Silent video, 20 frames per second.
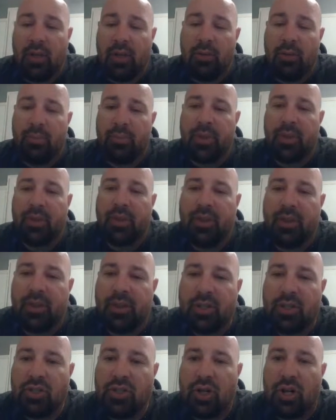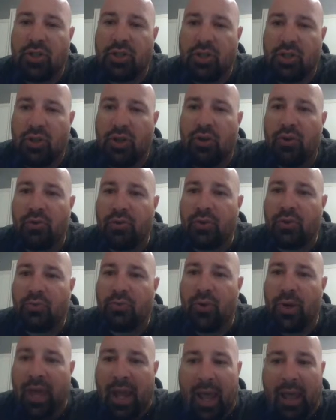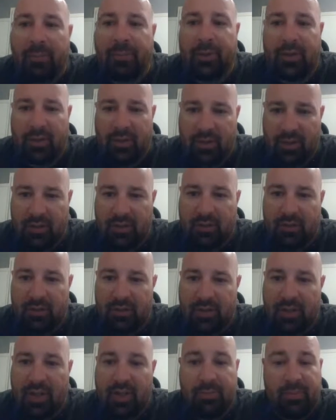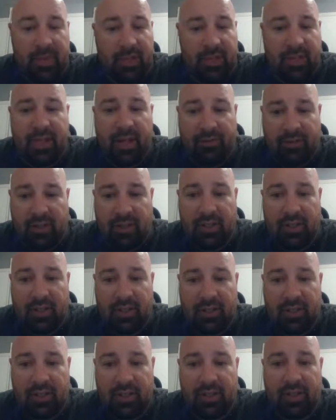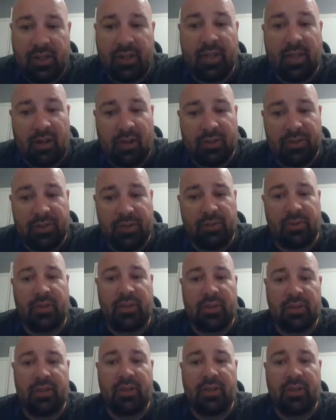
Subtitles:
But this chart shows what happened in the mid-70s and then also